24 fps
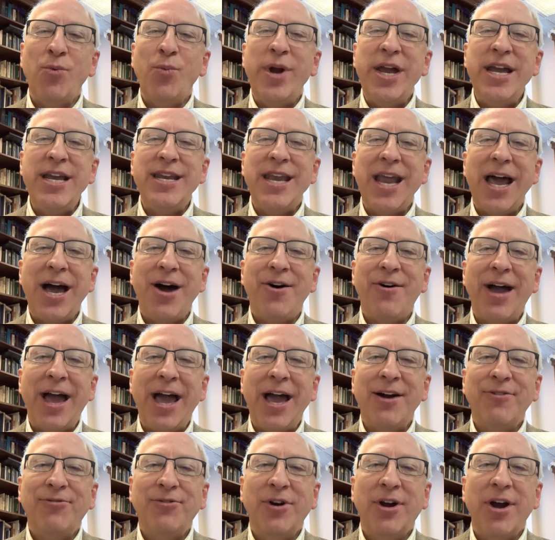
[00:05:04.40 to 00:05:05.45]
we now
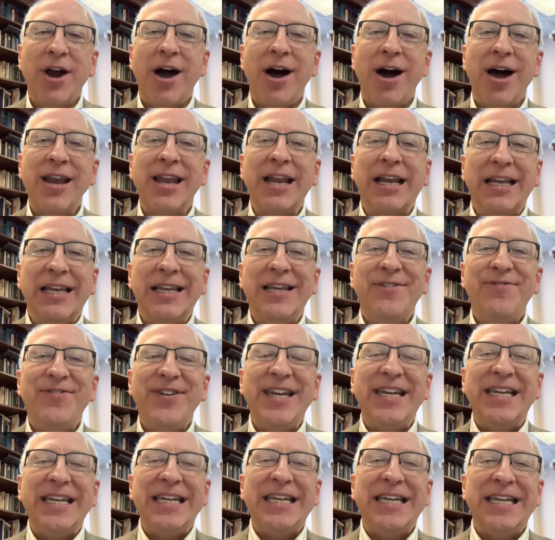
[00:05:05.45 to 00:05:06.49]
have God
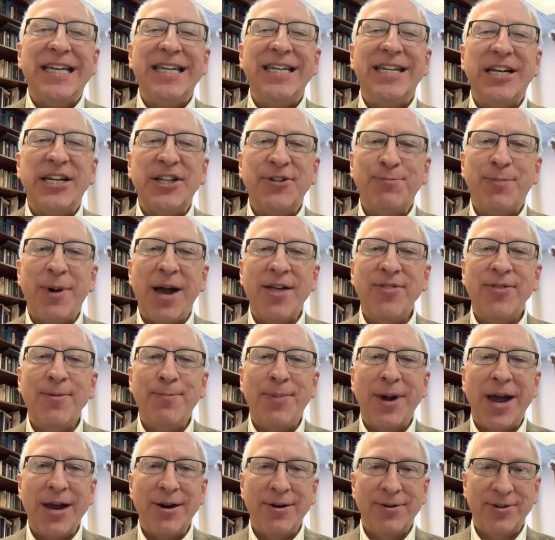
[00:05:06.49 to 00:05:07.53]
living in us by the
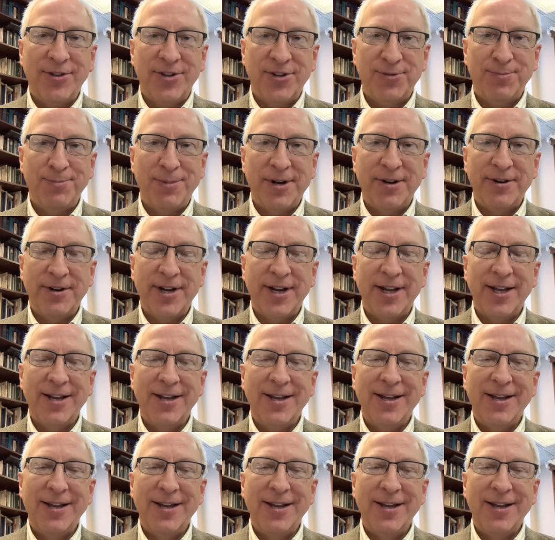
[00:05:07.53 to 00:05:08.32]
power of the Spirit